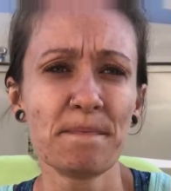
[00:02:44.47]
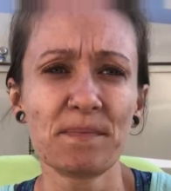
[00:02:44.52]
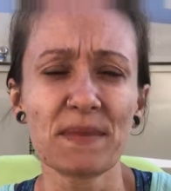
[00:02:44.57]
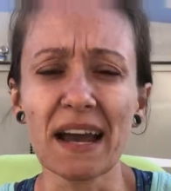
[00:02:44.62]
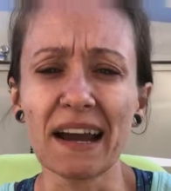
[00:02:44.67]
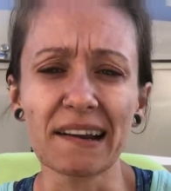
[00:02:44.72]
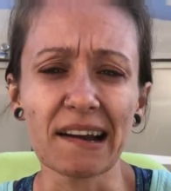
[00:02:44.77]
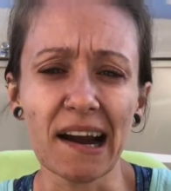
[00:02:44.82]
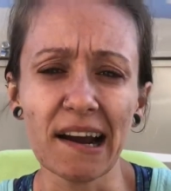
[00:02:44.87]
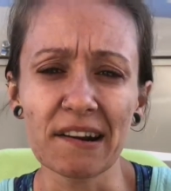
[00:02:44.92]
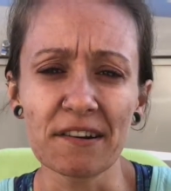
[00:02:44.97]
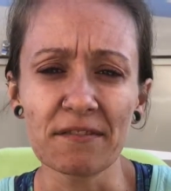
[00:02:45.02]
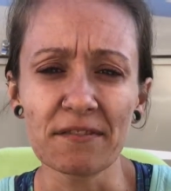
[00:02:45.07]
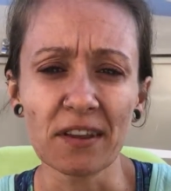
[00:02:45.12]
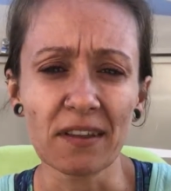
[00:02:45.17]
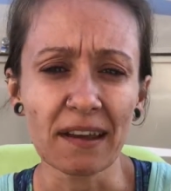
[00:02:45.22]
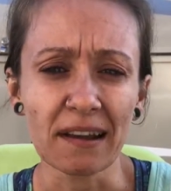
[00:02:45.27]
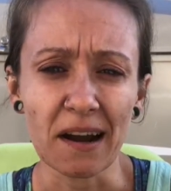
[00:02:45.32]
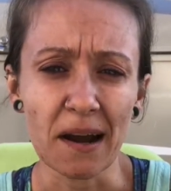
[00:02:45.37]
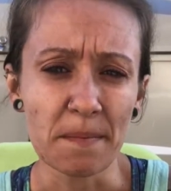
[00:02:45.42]
I kind of feel
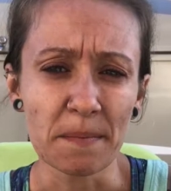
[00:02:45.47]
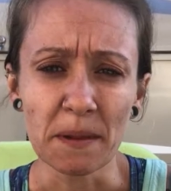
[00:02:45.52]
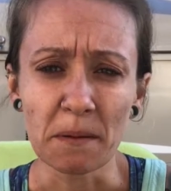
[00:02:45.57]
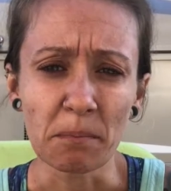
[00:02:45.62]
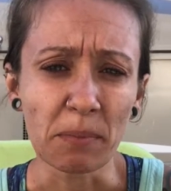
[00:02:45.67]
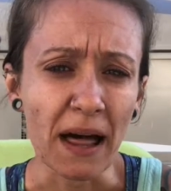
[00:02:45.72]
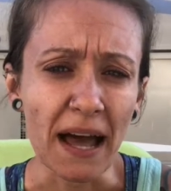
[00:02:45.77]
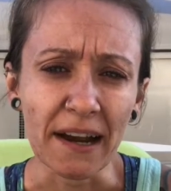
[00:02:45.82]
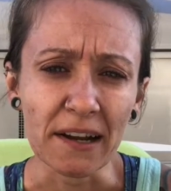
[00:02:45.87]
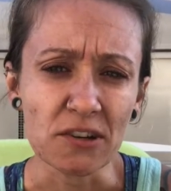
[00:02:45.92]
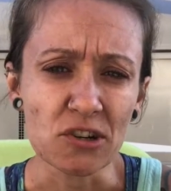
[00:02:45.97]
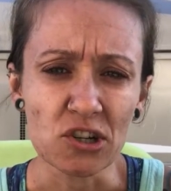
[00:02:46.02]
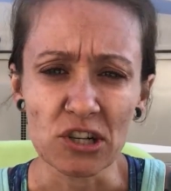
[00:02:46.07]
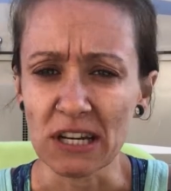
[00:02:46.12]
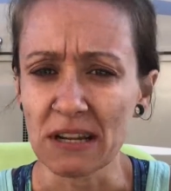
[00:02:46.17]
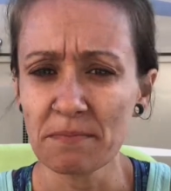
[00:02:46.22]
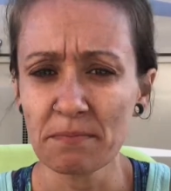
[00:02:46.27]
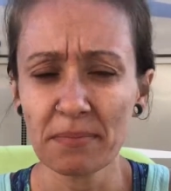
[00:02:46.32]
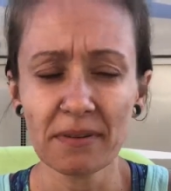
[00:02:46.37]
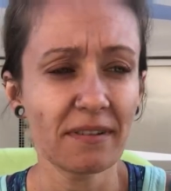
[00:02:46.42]
like I'm the black
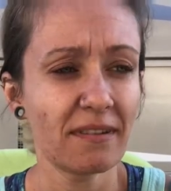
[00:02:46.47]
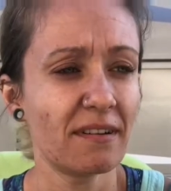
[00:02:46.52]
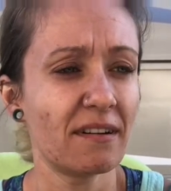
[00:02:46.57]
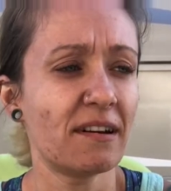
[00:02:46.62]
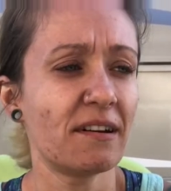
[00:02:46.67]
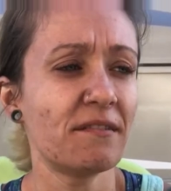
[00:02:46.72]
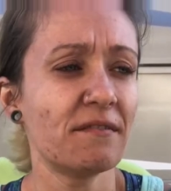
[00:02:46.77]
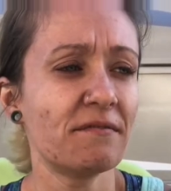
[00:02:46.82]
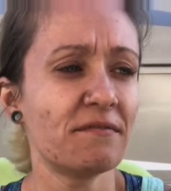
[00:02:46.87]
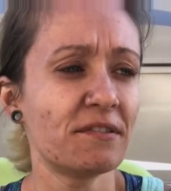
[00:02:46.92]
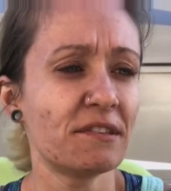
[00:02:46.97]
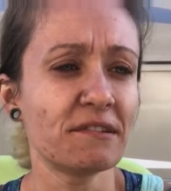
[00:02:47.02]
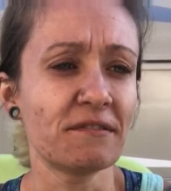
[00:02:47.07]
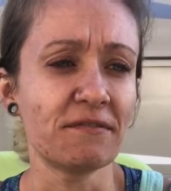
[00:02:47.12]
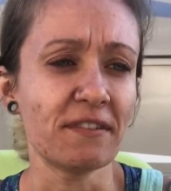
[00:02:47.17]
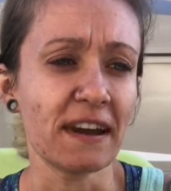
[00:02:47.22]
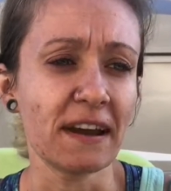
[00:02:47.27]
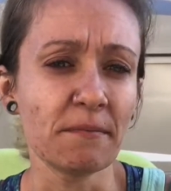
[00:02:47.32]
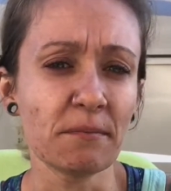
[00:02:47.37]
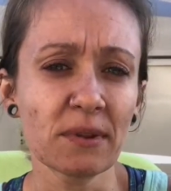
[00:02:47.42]
sheep of the
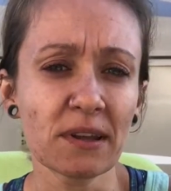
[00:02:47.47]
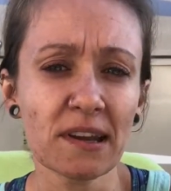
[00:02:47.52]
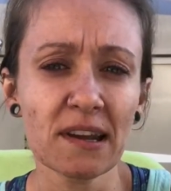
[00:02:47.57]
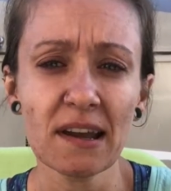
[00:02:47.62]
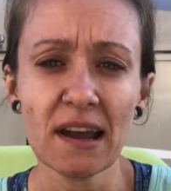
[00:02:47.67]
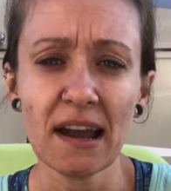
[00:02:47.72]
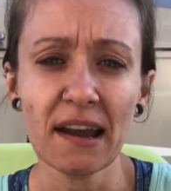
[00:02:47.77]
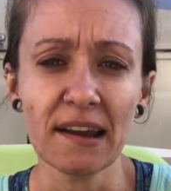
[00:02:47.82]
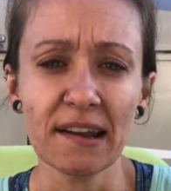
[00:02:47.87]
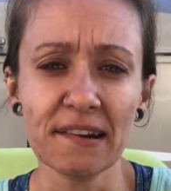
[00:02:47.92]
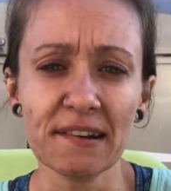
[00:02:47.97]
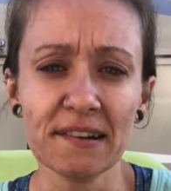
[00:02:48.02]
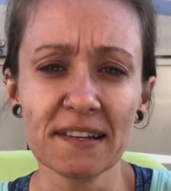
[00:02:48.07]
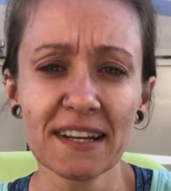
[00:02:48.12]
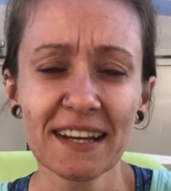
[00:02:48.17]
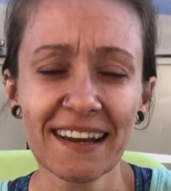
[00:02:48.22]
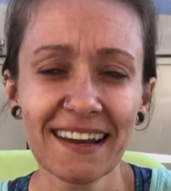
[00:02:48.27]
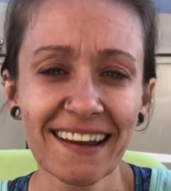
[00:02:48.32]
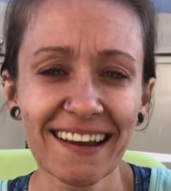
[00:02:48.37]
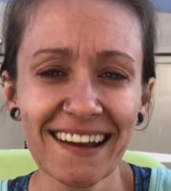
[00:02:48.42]
family, and
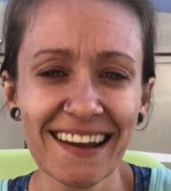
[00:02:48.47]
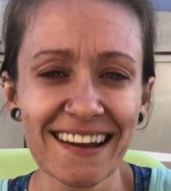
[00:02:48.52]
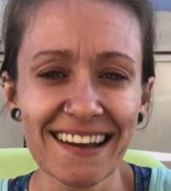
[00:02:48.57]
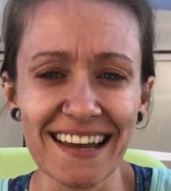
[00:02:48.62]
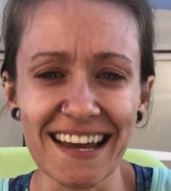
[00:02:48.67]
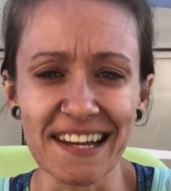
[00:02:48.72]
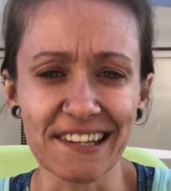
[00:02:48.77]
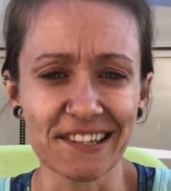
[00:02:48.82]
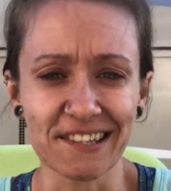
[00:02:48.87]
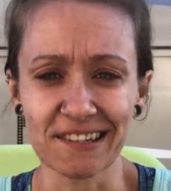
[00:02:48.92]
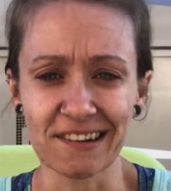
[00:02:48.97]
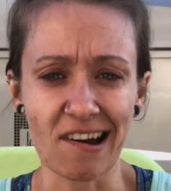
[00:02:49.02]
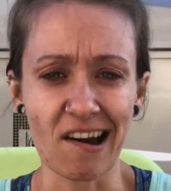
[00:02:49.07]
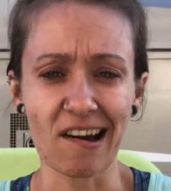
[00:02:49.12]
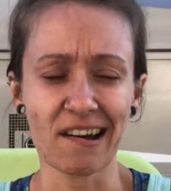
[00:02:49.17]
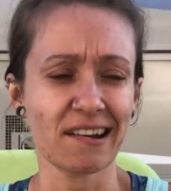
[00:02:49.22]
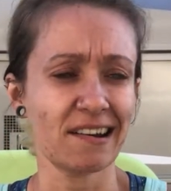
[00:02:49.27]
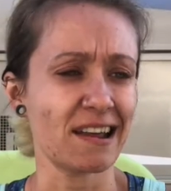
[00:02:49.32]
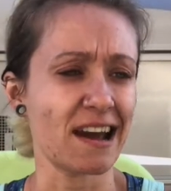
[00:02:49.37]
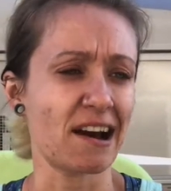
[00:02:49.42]
it's
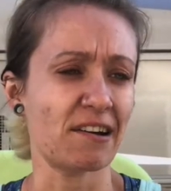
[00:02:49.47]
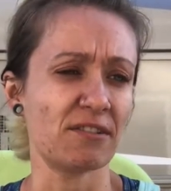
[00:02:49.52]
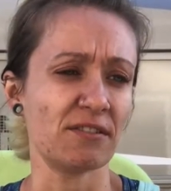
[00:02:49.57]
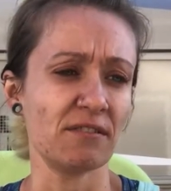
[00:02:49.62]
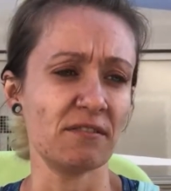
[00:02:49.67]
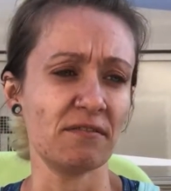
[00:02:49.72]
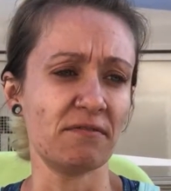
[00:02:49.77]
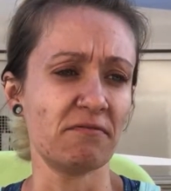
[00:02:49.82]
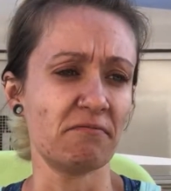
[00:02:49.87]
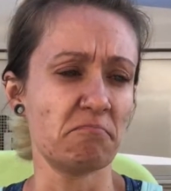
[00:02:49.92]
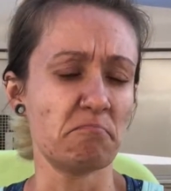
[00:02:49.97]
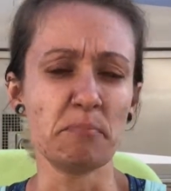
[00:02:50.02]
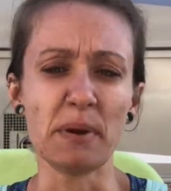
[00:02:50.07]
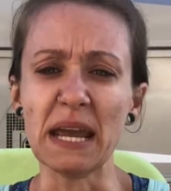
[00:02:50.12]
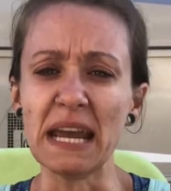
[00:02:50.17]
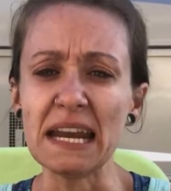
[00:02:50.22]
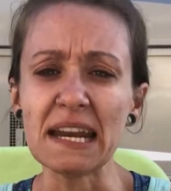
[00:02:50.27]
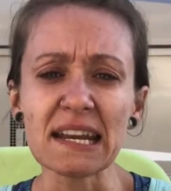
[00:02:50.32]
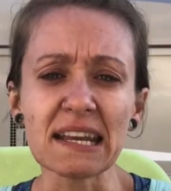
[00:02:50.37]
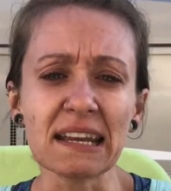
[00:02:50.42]
not out of
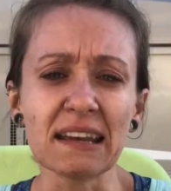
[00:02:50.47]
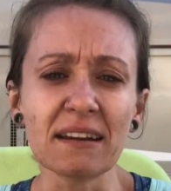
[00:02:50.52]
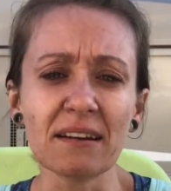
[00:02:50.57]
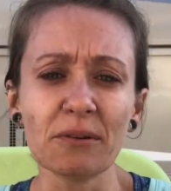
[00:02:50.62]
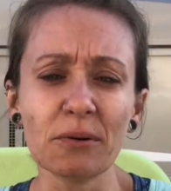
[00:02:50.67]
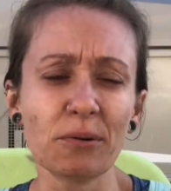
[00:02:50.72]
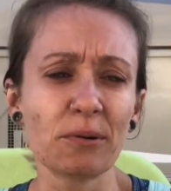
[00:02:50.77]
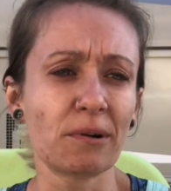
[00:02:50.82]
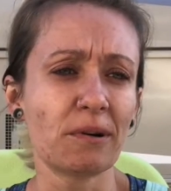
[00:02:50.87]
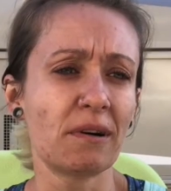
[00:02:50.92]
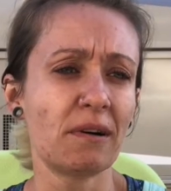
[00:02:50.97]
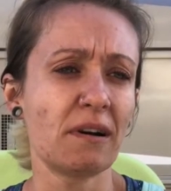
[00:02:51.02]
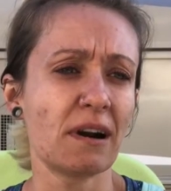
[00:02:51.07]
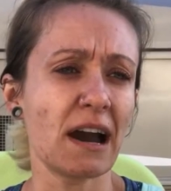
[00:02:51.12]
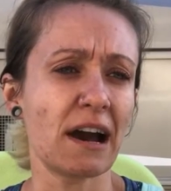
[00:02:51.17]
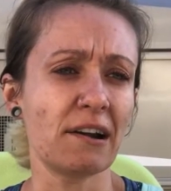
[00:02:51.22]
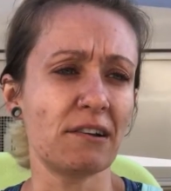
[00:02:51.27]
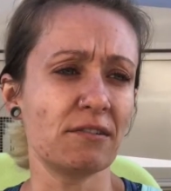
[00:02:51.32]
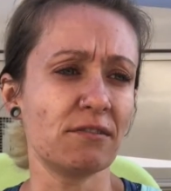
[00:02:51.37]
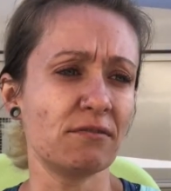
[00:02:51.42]
pity or
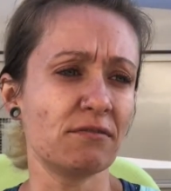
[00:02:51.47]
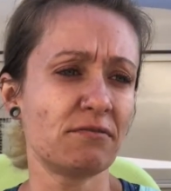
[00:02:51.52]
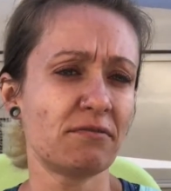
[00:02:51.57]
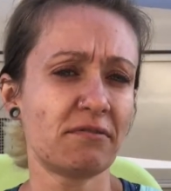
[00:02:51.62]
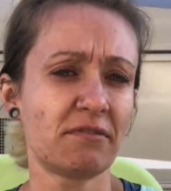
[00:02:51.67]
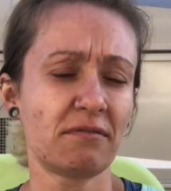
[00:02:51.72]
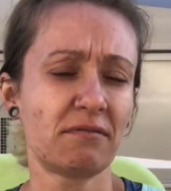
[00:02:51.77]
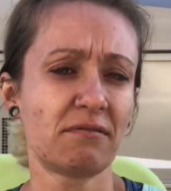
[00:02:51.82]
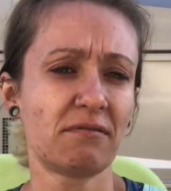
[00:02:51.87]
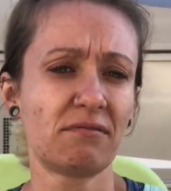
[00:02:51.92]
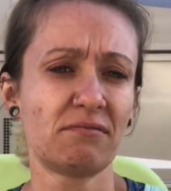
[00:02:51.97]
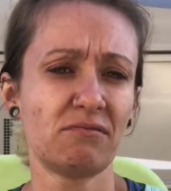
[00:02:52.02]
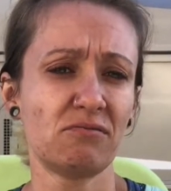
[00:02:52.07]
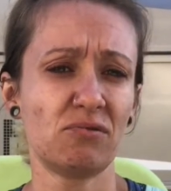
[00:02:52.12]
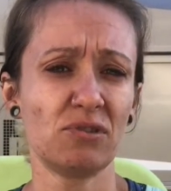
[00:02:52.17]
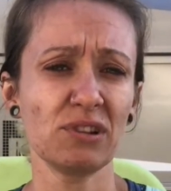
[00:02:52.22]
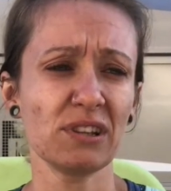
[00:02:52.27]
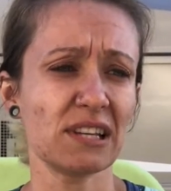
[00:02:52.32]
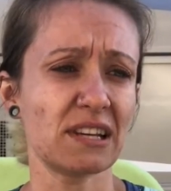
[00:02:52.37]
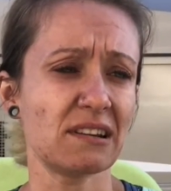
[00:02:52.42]
out of
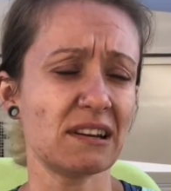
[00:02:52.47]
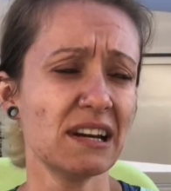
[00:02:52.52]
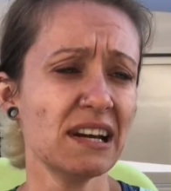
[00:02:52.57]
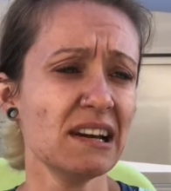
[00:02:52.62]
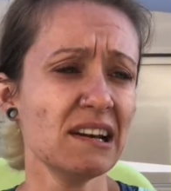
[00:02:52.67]
really,